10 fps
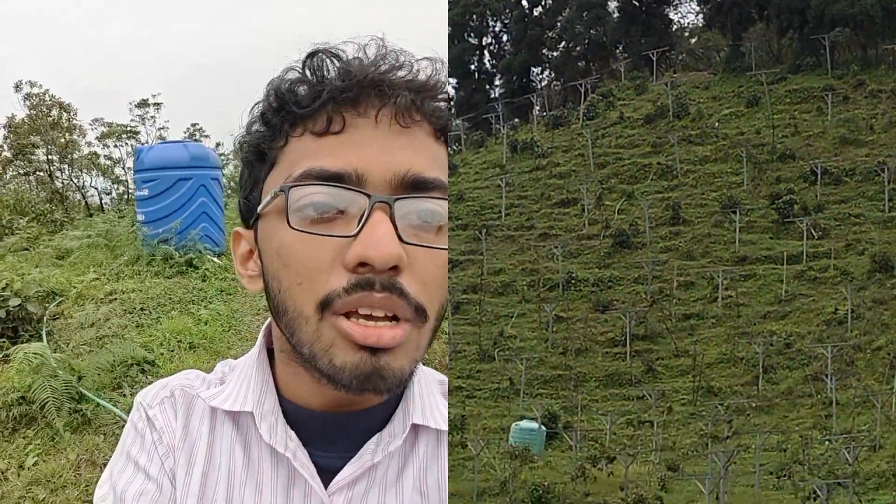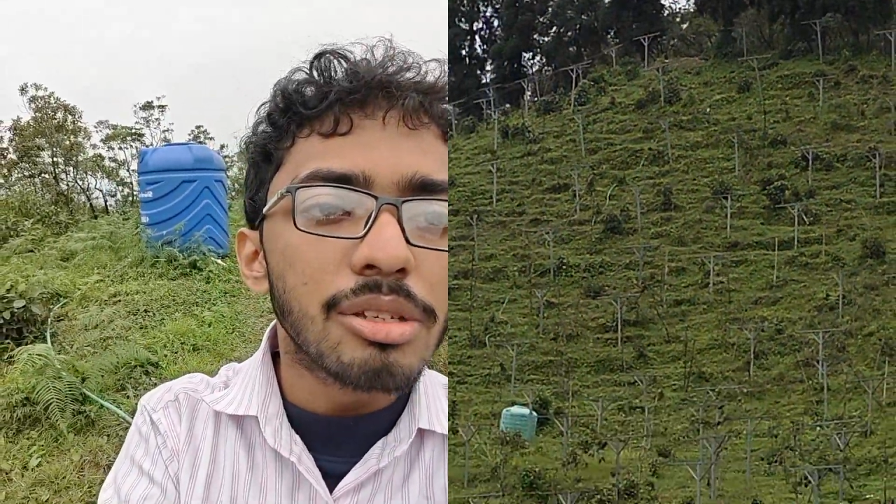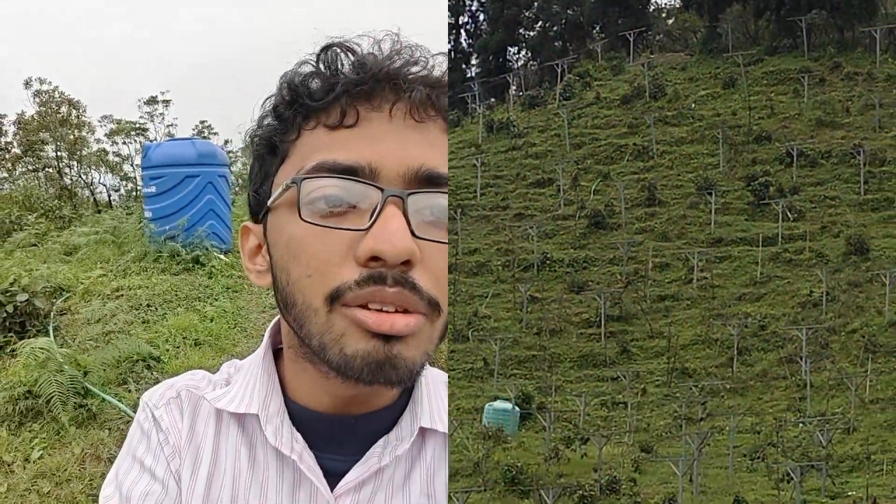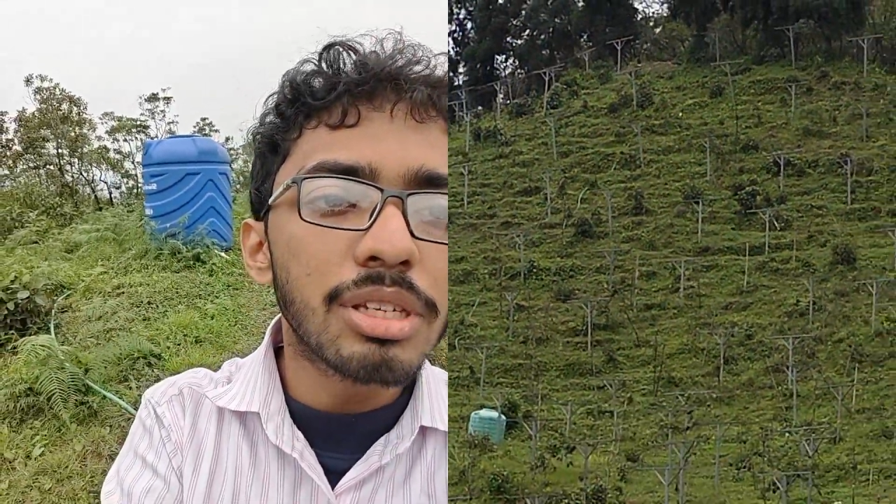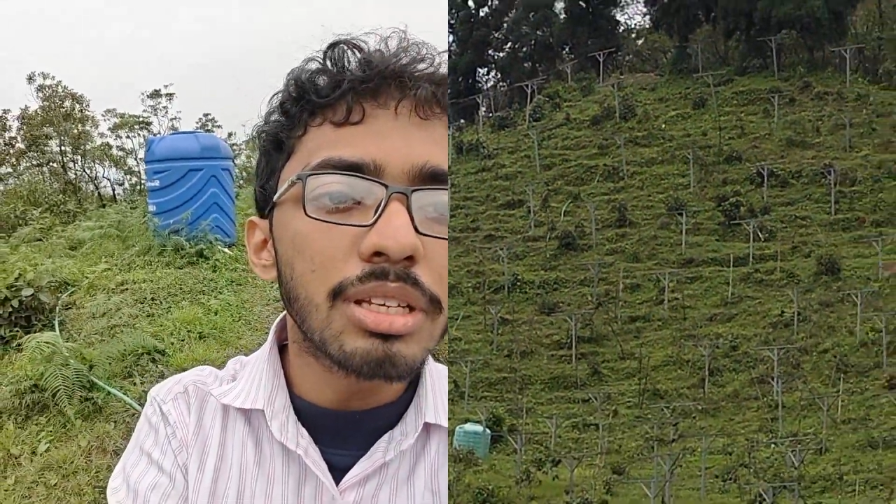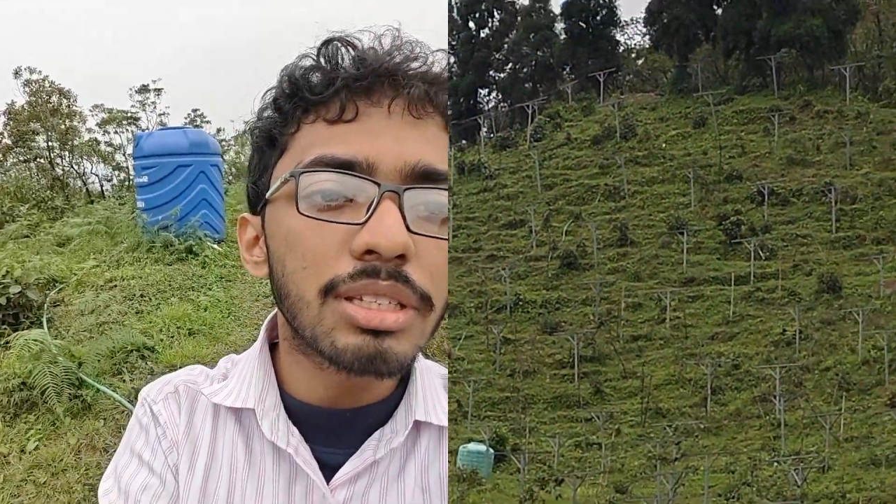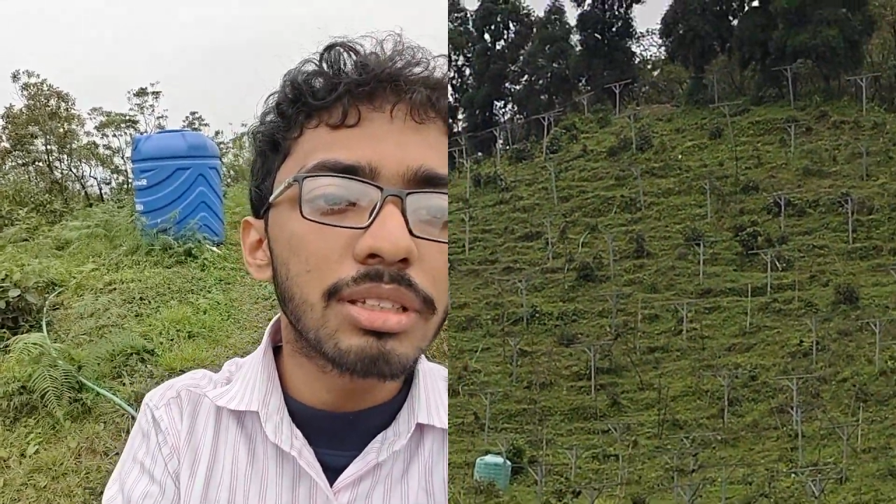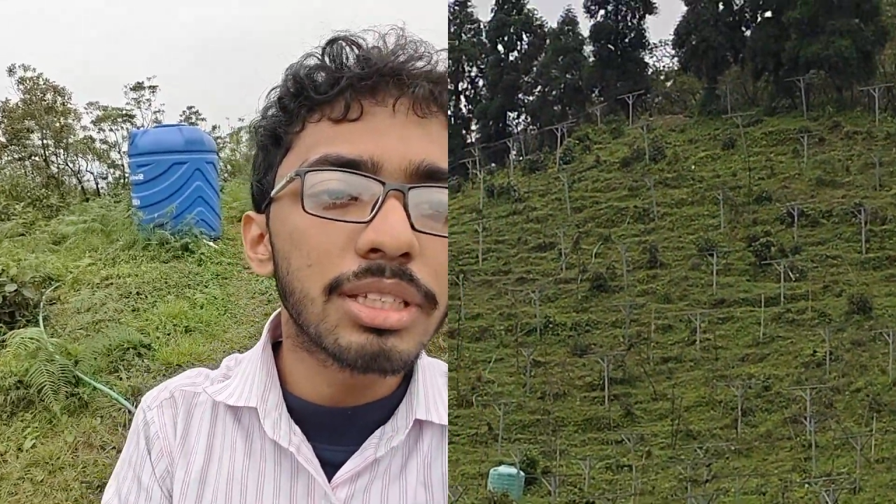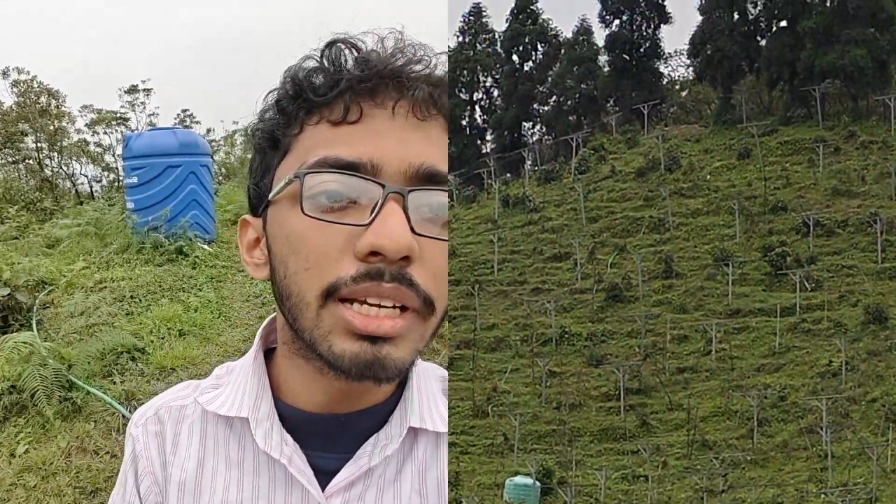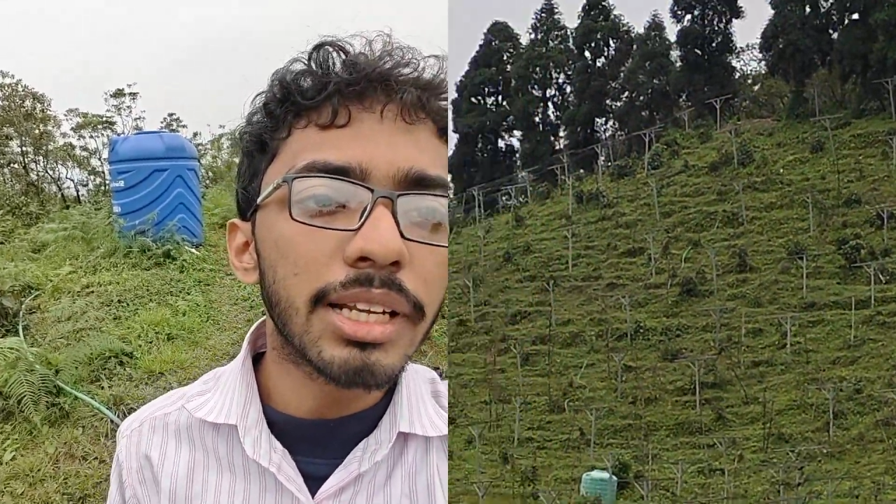So you see, it's
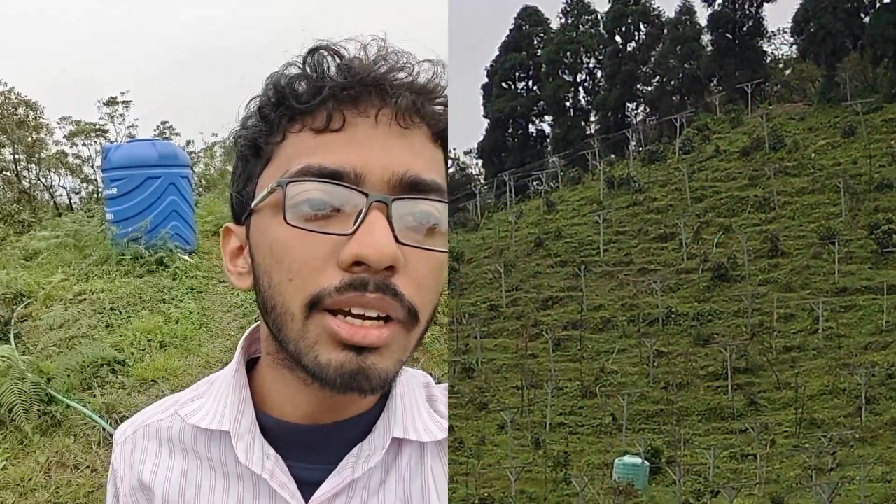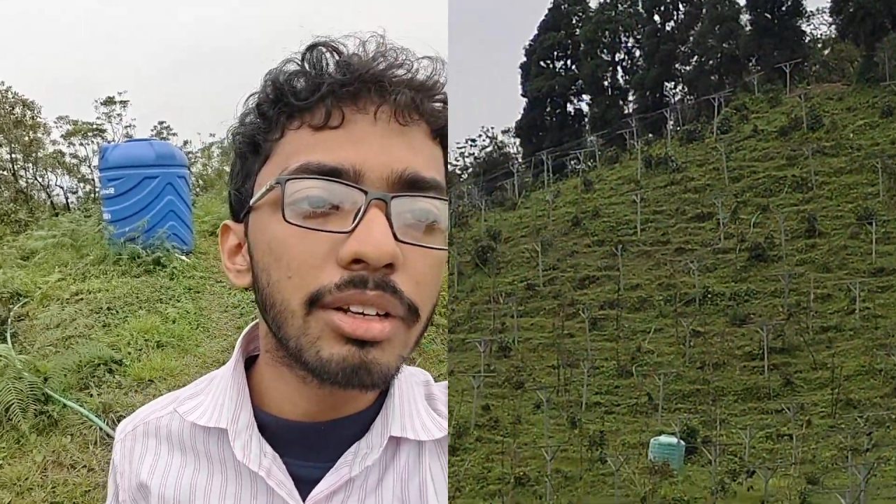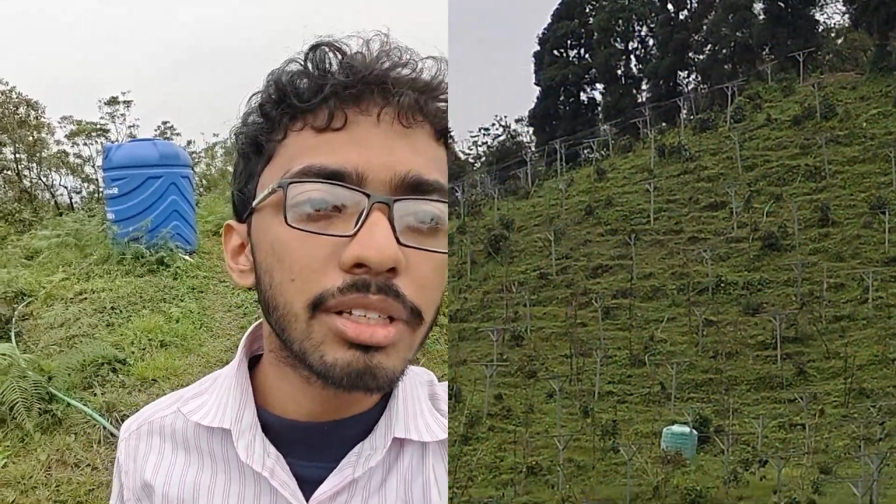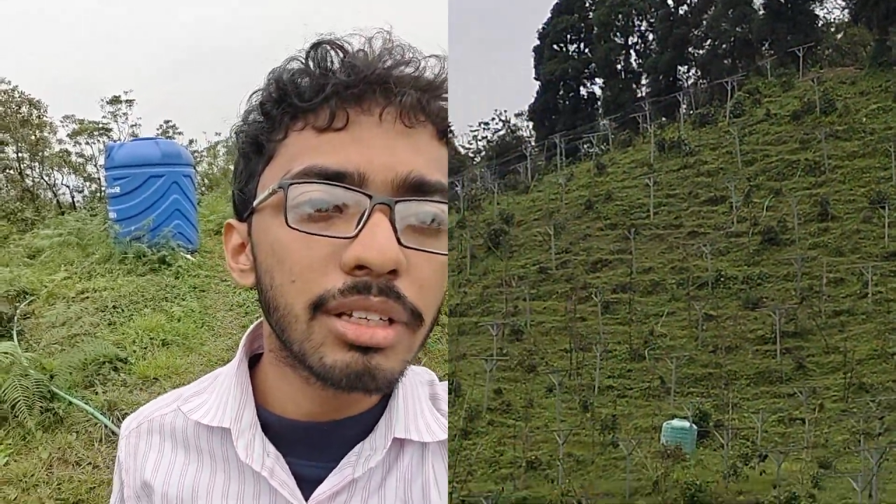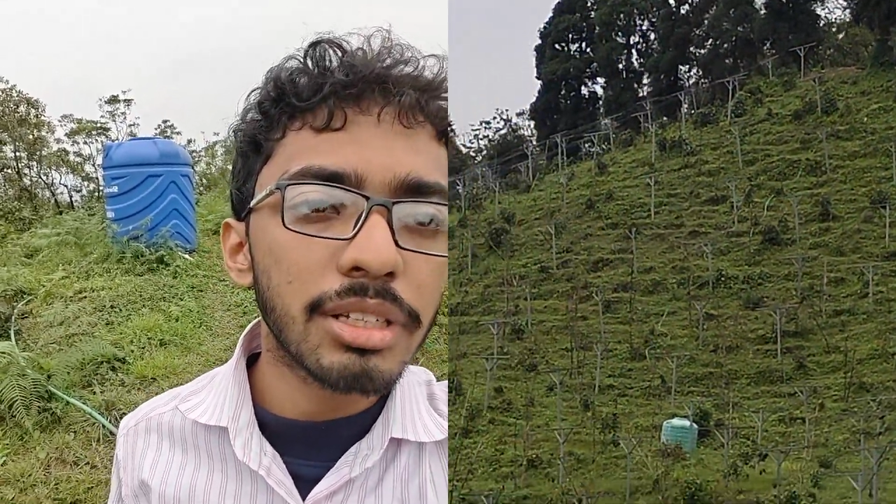this entire region,